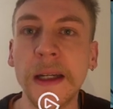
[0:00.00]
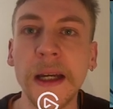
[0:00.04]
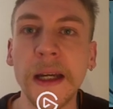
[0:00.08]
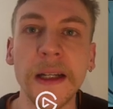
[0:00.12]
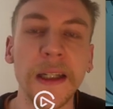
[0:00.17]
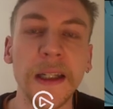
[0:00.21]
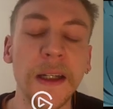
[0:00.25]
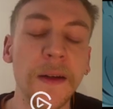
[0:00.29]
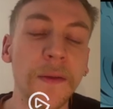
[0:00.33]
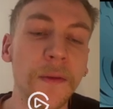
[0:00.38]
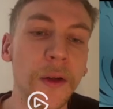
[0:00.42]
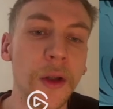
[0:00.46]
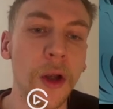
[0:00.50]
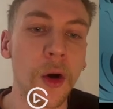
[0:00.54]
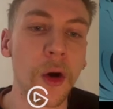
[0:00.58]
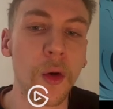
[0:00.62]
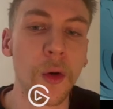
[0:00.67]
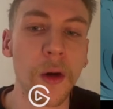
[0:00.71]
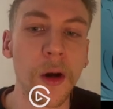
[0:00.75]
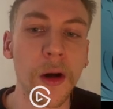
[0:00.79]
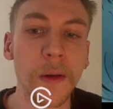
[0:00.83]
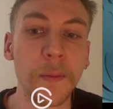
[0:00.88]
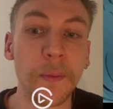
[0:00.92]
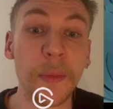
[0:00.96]
and even
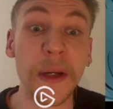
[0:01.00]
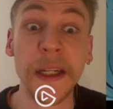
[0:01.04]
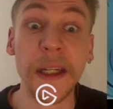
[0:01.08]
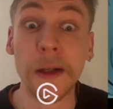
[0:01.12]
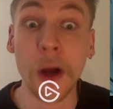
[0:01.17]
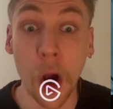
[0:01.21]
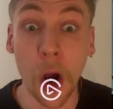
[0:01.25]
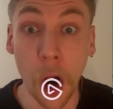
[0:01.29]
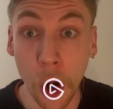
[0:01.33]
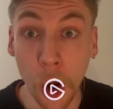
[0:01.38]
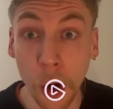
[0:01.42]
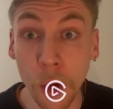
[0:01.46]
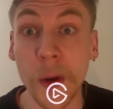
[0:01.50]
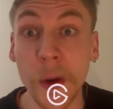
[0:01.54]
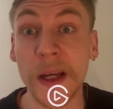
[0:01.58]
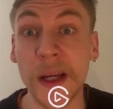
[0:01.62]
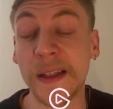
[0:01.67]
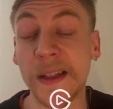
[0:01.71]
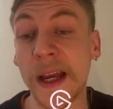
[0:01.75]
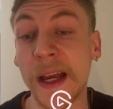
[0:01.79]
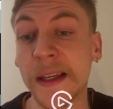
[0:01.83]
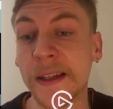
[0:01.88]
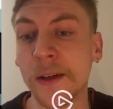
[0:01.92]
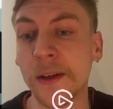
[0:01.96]
though Pete always
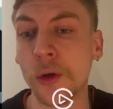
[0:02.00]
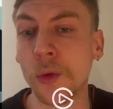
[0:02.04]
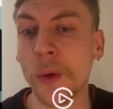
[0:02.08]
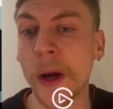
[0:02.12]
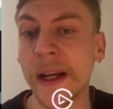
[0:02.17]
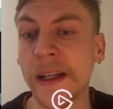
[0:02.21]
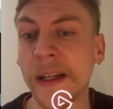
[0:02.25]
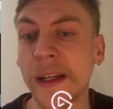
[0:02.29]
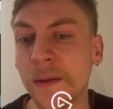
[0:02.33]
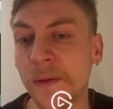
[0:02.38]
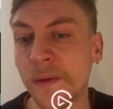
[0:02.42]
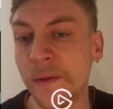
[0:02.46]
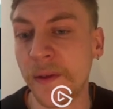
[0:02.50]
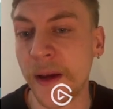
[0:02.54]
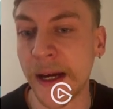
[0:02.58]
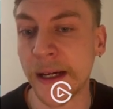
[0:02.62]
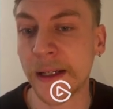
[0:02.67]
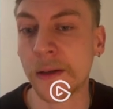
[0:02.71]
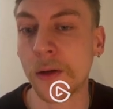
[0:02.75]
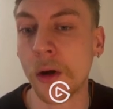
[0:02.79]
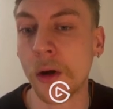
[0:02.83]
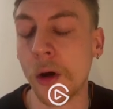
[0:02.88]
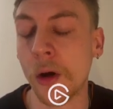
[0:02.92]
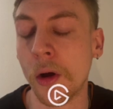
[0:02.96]
has a great
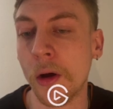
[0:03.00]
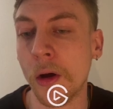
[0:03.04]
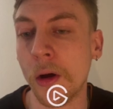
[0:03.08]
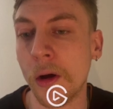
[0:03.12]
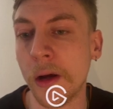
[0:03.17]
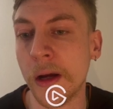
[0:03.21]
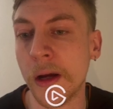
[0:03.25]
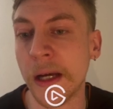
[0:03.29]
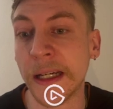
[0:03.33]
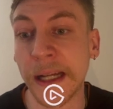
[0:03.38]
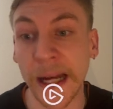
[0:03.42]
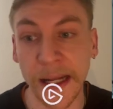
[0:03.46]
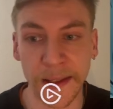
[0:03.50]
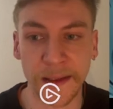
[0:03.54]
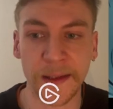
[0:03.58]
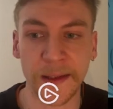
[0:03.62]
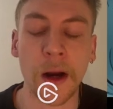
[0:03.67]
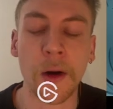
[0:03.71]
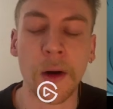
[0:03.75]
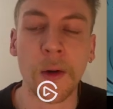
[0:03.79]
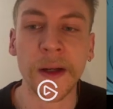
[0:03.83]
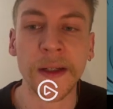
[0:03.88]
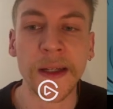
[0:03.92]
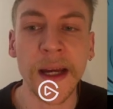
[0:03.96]
effect against
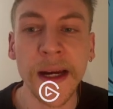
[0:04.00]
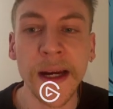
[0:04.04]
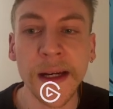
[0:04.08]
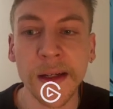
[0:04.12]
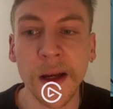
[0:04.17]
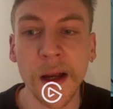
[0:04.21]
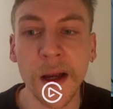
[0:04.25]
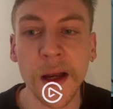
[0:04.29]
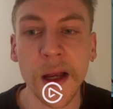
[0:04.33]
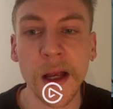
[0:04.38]
our deck,